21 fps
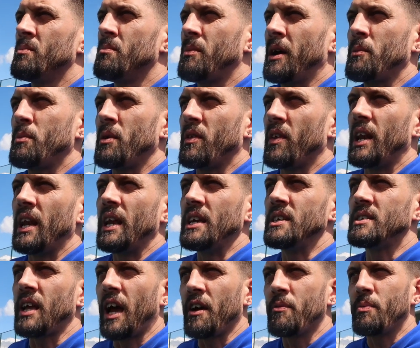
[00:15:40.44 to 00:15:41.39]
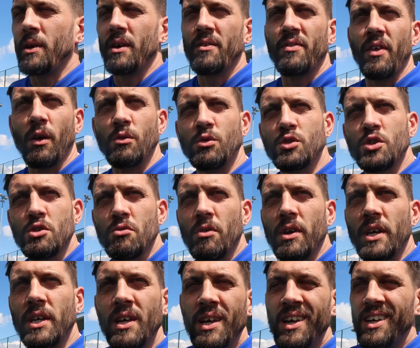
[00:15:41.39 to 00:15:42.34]
made me the least happy of those
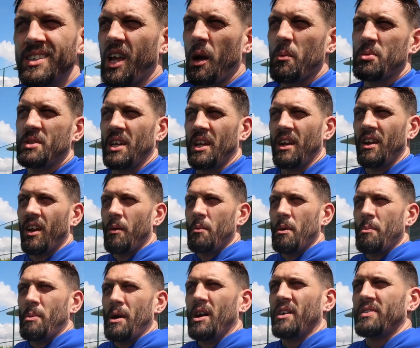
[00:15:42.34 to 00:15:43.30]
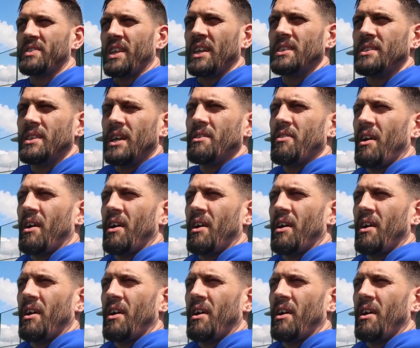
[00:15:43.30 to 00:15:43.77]
three. Don't particularly like my birthdays